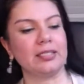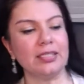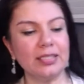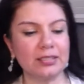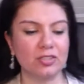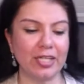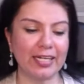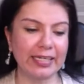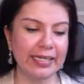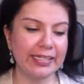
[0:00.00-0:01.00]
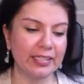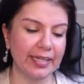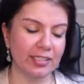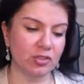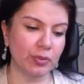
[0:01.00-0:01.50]
think it's Jack Kelly
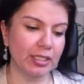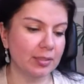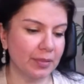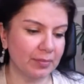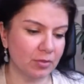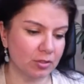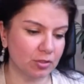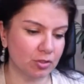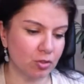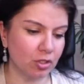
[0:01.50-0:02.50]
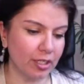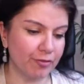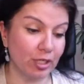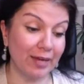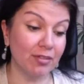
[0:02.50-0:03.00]
next week, but I'm not sure.
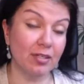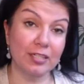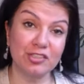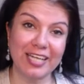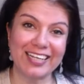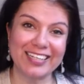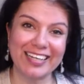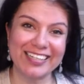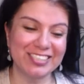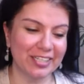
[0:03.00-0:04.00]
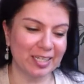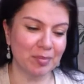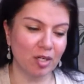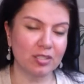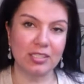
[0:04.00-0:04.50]
If you haven't heard of Jack Kelly, check
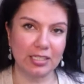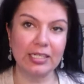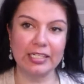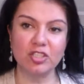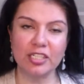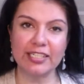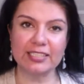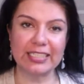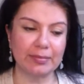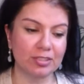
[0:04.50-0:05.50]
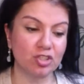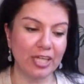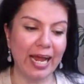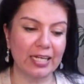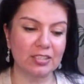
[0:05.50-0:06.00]
him out. Literally, his name is
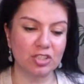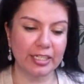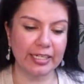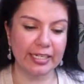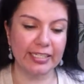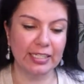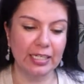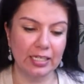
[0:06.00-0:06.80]
Jack, J-A-C-K.